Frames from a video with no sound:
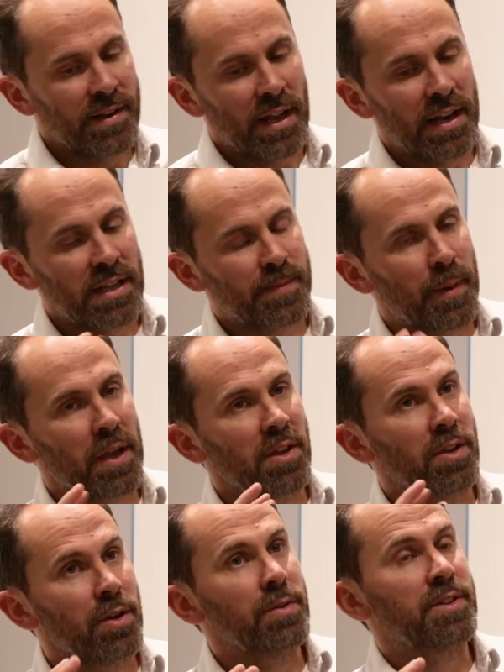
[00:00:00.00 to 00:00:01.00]
and it's being
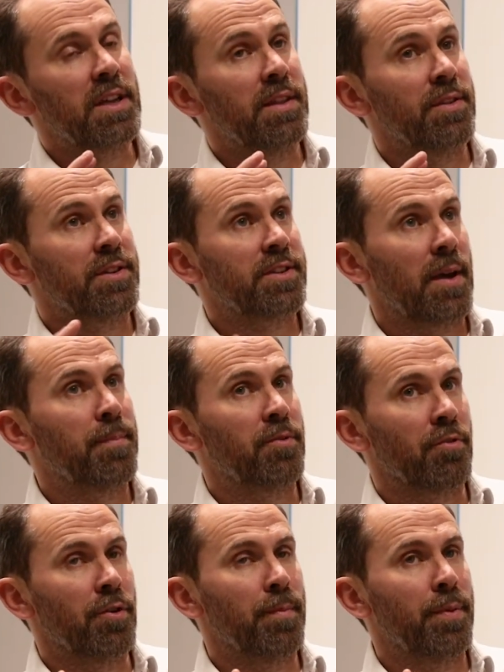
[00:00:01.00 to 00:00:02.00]
used in the
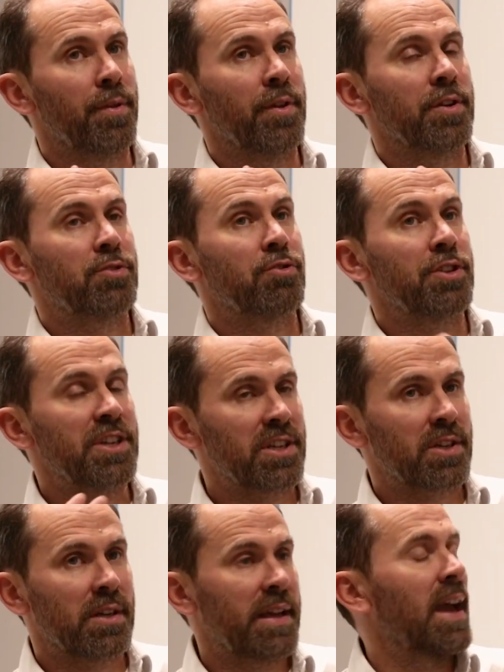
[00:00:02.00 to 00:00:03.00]
subgroup that
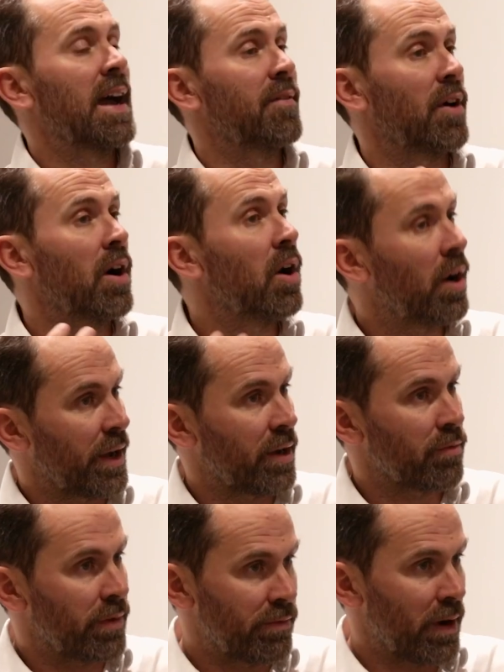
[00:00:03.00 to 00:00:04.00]
traditionally have a
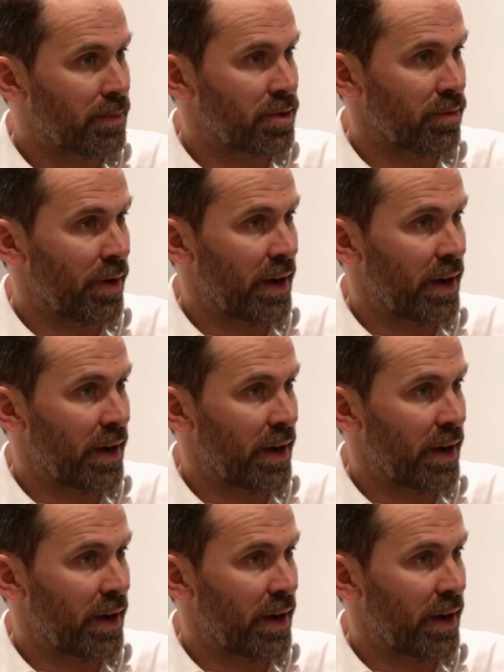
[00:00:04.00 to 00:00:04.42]
higher re-rupture